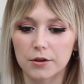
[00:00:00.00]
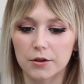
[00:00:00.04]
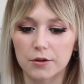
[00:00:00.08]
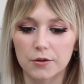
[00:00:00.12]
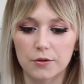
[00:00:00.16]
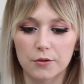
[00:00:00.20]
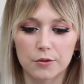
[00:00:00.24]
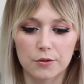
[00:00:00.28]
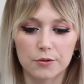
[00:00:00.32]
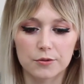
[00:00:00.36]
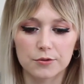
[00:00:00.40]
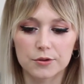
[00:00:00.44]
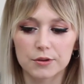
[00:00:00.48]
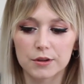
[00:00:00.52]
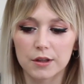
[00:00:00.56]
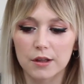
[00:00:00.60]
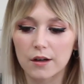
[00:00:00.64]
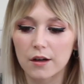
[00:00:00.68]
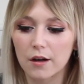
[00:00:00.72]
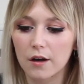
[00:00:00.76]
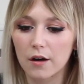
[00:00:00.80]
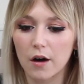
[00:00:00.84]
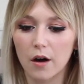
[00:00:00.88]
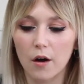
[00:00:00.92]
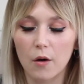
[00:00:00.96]
Use
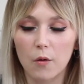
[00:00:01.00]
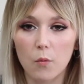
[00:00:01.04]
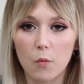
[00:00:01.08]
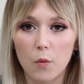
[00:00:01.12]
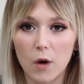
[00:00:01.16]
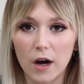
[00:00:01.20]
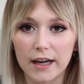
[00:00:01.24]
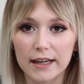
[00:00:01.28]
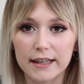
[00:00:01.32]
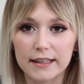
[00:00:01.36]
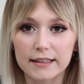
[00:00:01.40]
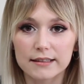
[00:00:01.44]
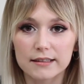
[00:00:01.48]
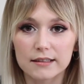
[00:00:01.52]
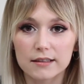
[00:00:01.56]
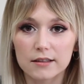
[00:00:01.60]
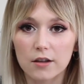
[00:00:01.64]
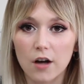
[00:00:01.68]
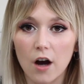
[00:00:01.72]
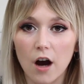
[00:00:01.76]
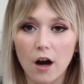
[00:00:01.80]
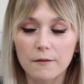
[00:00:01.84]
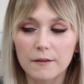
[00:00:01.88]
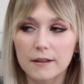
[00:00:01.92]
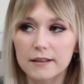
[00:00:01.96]
a white
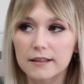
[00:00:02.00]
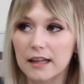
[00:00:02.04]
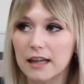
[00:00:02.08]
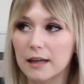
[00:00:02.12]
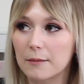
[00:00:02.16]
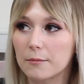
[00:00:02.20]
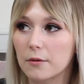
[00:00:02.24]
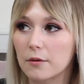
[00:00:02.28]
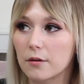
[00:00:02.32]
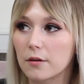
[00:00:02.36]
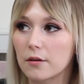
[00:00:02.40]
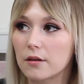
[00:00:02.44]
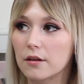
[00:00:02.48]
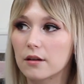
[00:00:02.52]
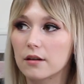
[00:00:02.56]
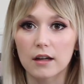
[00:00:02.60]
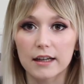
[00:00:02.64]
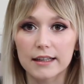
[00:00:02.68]
coffee table,